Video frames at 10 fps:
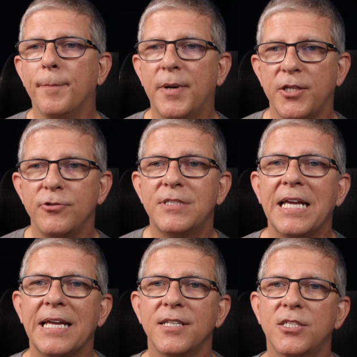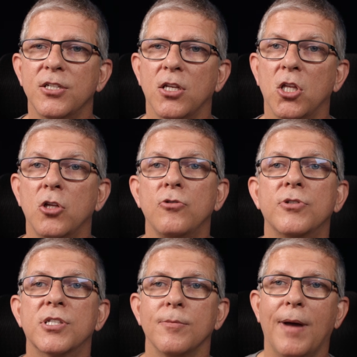but you tend to
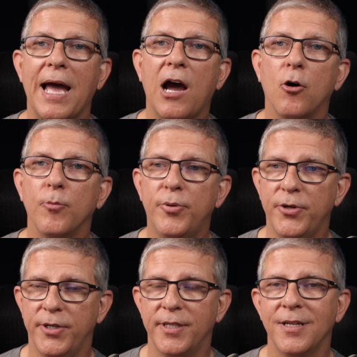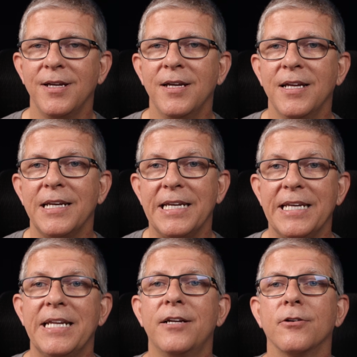lose some output
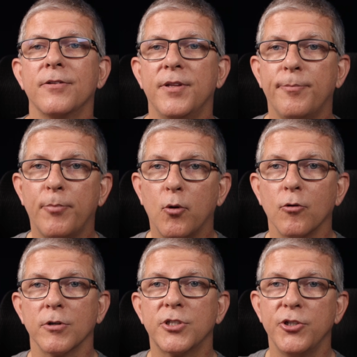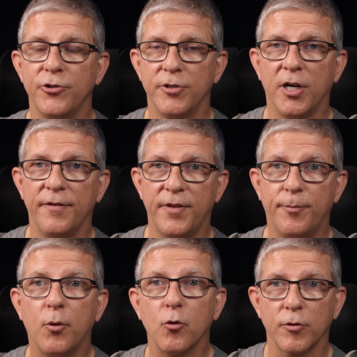near the port tune of the
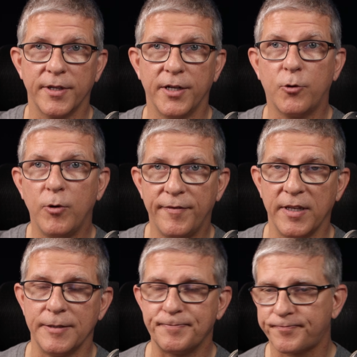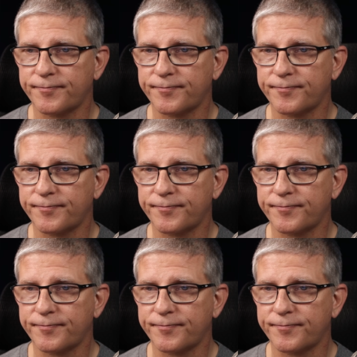ported equivalent.